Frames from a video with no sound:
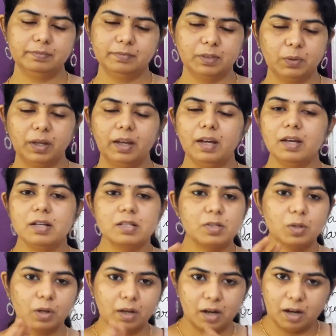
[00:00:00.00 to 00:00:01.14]
Okay.
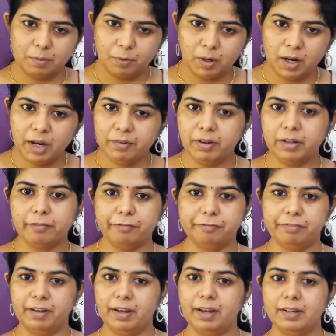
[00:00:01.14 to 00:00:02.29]
So carbohydrate
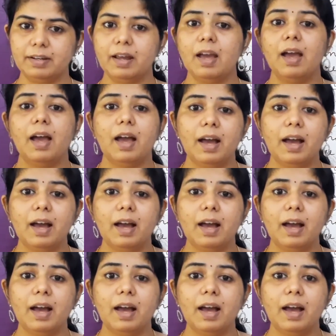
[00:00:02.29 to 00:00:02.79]
and fat,